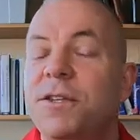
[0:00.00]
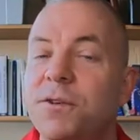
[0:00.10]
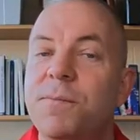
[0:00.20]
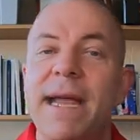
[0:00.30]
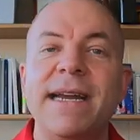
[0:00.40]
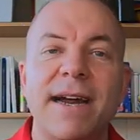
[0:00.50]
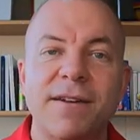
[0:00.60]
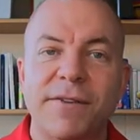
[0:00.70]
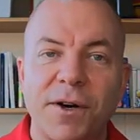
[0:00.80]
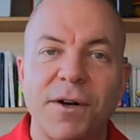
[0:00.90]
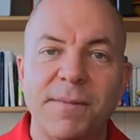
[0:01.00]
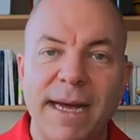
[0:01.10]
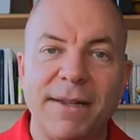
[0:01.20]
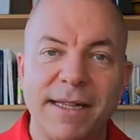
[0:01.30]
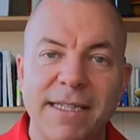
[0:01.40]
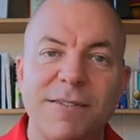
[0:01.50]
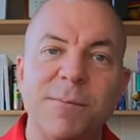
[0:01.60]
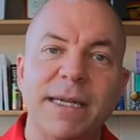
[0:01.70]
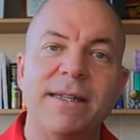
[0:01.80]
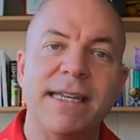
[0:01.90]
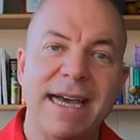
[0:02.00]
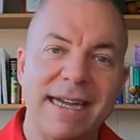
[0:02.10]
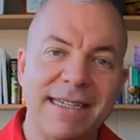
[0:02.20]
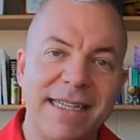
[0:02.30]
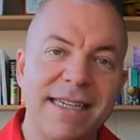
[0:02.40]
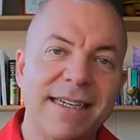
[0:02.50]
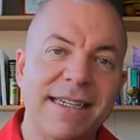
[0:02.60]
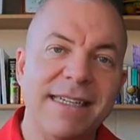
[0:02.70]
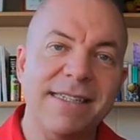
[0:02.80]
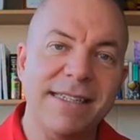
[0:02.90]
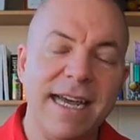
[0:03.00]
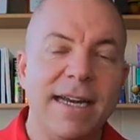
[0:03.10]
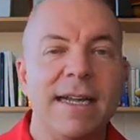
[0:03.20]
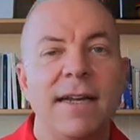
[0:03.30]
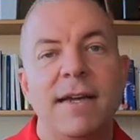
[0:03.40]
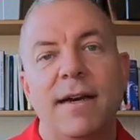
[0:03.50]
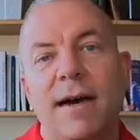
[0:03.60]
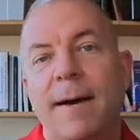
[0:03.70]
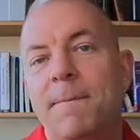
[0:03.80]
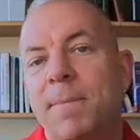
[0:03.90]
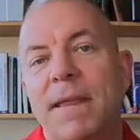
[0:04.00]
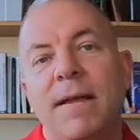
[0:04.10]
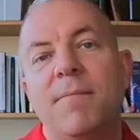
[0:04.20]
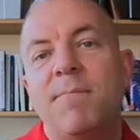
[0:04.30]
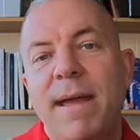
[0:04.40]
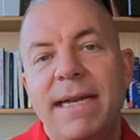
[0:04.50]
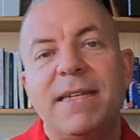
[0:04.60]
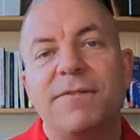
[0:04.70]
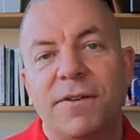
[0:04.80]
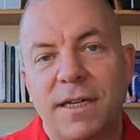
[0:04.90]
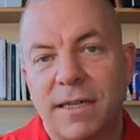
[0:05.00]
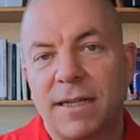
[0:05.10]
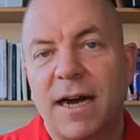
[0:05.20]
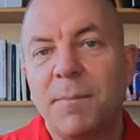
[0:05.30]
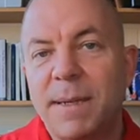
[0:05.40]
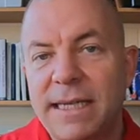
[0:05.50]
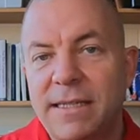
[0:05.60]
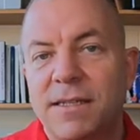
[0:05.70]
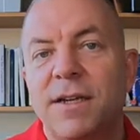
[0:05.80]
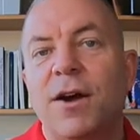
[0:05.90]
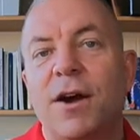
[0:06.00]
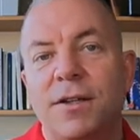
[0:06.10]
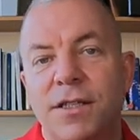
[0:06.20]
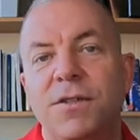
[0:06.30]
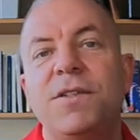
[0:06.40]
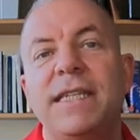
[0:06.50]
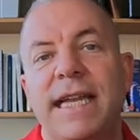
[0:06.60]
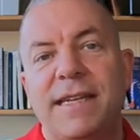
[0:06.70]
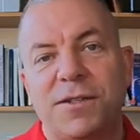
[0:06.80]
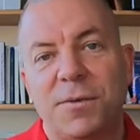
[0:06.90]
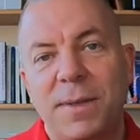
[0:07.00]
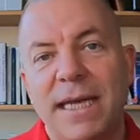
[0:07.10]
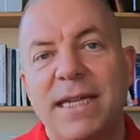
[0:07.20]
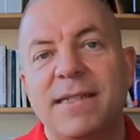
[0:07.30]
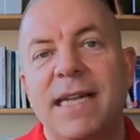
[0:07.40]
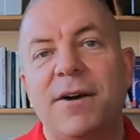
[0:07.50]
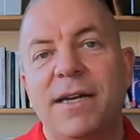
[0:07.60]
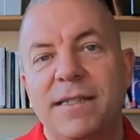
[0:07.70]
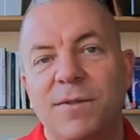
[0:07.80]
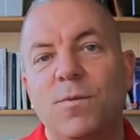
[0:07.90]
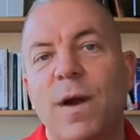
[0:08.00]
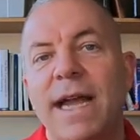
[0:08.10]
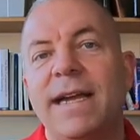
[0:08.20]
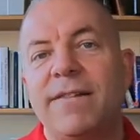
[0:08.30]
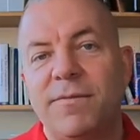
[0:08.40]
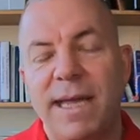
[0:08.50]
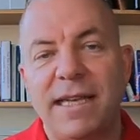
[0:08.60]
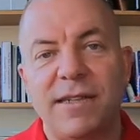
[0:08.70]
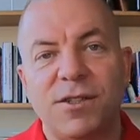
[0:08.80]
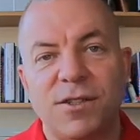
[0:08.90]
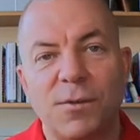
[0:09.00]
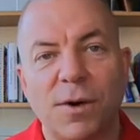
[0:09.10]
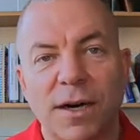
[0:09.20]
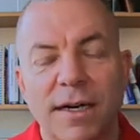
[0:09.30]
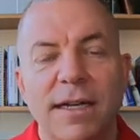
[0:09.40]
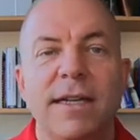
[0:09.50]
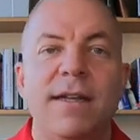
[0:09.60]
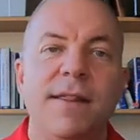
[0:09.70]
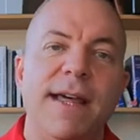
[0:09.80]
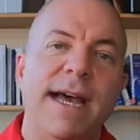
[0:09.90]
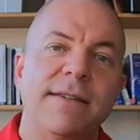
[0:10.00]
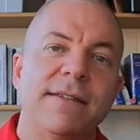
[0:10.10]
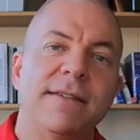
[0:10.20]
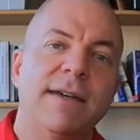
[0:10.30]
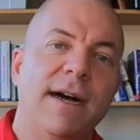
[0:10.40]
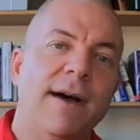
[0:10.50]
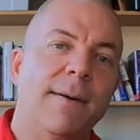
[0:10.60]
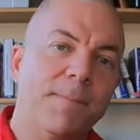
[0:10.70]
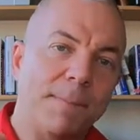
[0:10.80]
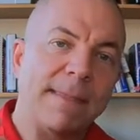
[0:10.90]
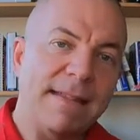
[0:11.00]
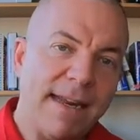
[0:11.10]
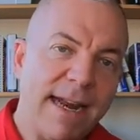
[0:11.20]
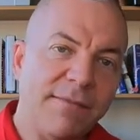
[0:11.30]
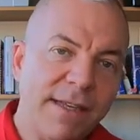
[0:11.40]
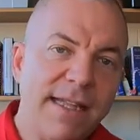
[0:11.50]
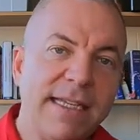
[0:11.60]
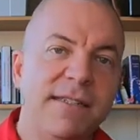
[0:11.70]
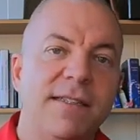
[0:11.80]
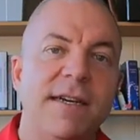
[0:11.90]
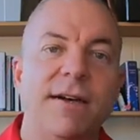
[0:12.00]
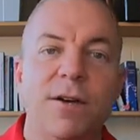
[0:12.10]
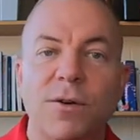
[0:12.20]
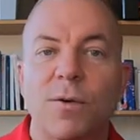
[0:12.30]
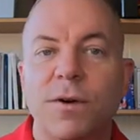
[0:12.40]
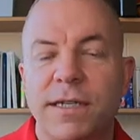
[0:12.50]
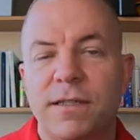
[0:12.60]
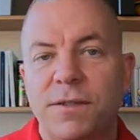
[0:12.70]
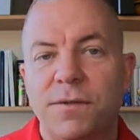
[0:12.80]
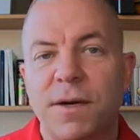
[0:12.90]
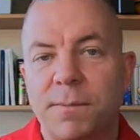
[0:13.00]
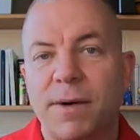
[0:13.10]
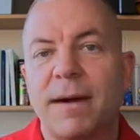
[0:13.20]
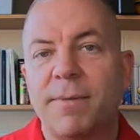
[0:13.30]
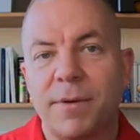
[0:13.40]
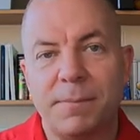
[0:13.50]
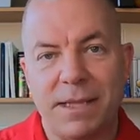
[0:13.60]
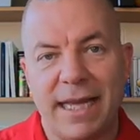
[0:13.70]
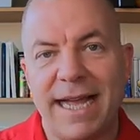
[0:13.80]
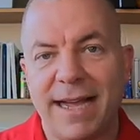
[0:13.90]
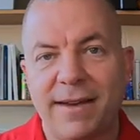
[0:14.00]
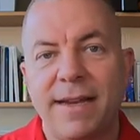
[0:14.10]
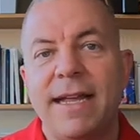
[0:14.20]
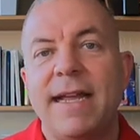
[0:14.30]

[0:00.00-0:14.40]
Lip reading: you may not have heard about this, but the idea is that many different companies are using SOPs now as a way of making sure that that everything is done according to a proper plan.